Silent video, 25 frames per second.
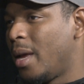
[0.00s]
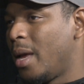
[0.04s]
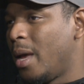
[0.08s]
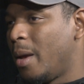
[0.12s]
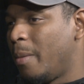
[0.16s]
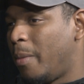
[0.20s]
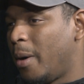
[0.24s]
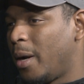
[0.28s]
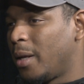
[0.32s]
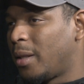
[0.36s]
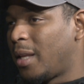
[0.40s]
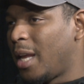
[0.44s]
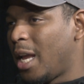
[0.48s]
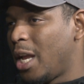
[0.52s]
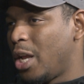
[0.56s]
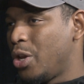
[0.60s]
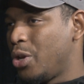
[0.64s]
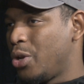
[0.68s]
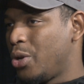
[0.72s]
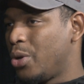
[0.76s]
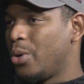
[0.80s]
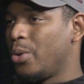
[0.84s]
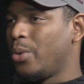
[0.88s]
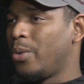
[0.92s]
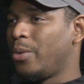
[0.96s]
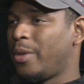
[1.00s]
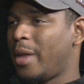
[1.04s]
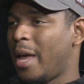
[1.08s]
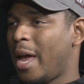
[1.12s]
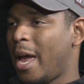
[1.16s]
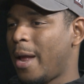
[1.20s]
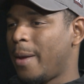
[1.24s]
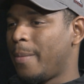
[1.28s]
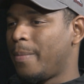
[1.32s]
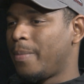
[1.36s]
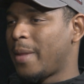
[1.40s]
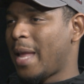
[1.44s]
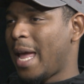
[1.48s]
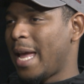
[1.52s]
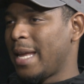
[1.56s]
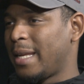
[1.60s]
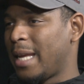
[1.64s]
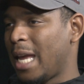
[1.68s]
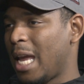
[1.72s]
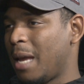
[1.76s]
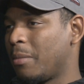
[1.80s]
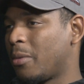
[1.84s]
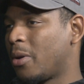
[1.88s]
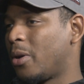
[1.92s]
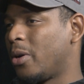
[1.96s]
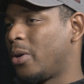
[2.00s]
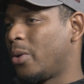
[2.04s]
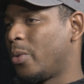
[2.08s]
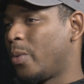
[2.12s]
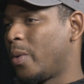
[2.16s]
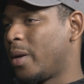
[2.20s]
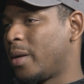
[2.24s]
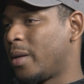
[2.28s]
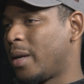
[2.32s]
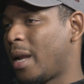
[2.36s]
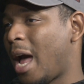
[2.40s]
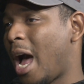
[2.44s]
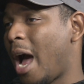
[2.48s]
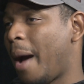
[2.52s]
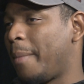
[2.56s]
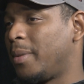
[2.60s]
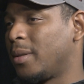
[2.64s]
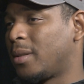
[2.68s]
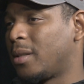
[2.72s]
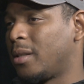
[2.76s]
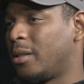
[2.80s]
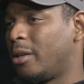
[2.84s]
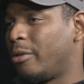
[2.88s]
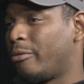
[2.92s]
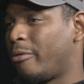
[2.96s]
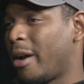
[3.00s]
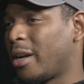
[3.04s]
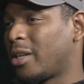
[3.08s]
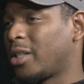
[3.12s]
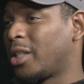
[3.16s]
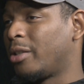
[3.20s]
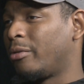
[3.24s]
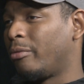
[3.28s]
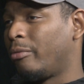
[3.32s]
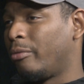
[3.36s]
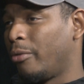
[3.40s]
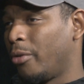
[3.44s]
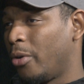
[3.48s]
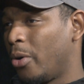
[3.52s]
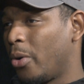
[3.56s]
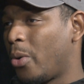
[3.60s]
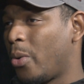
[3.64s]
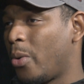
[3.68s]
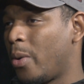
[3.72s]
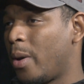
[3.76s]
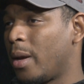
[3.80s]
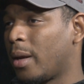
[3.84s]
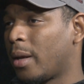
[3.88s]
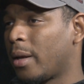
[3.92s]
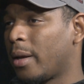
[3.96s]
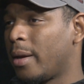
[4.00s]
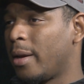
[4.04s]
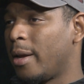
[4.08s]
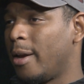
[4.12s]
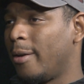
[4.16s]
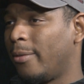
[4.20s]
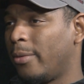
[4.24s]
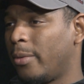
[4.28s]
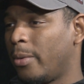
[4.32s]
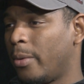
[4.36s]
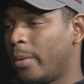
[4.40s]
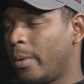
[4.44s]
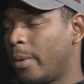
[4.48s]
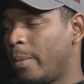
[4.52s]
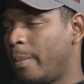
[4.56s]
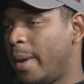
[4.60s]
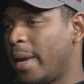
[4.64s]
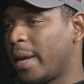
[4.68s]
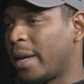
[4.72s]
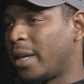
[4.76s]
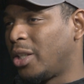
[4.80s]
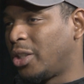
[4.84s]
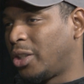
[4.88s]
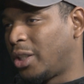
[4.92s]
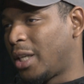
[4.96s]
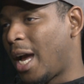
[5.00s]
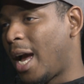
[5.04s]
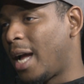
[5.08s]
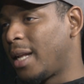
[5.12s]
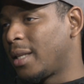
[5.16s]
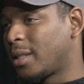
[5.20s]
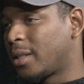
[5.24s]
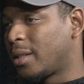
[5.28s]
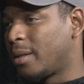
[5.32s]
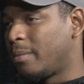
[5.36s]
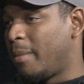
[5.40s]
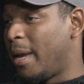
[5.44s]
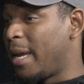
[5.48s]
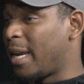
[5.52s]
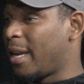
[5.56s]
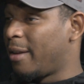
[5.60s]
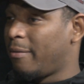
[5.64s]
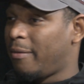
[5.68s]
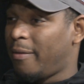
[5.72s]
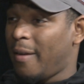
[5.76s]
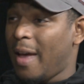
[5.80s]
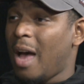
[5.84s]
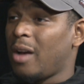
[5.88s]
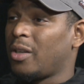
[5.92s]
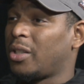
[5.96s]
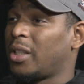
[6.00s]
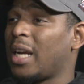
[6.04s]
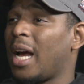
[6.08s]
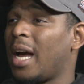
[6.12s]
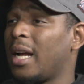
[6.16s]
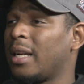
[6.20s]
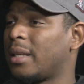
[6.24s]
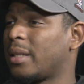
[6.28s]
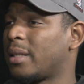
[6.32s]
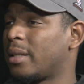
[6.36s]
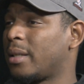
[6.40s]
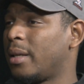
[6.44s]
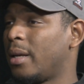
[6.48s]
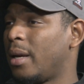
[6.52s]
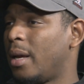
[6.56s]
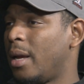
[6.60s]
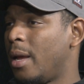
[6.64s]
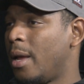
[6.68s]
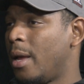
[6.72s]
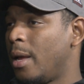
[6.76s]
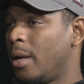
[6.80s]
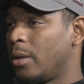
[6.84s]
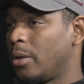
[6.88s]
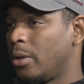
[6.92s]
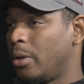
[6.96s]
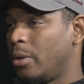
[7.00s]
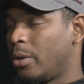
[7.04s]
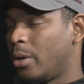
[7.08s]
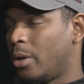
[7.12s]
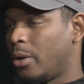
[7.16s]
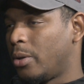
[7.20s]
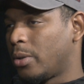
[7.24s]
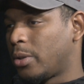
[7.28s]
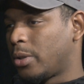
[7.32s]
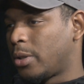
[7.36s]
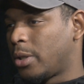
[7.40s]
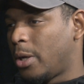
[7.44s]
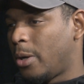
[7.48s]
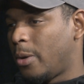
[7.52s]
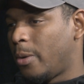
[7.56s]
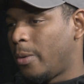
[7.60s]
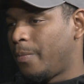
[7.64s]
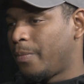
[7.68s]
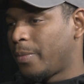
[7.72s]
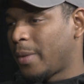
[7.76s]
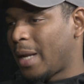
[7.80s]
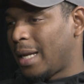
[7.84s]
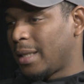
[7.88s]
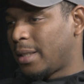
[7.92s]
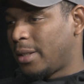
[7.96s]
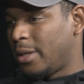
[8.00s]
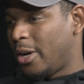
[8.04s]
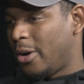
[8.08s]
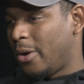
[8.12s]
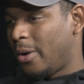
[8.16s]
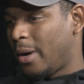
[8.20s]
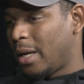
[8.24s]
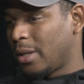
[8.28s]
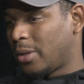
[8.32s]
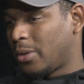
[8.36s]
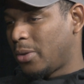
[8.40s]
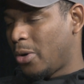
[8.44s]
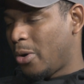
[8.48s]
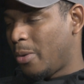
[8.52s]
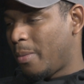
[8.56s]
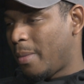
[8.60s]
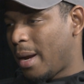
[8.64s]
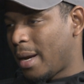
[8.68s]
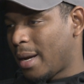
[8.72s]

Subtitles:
but they knew that game could have went in the opposite direction real quick if we were making foul shots. So I told my